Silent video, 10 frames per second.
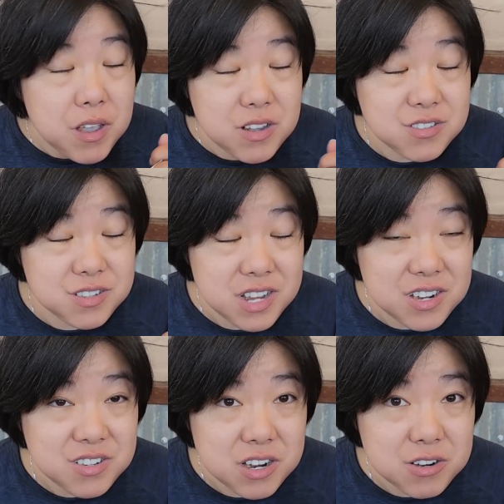It's
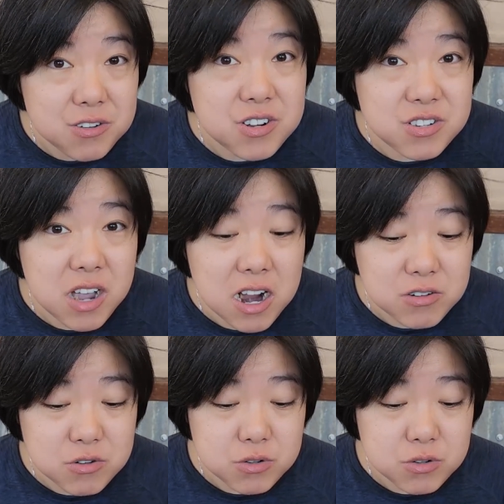nice and good. It's hot too.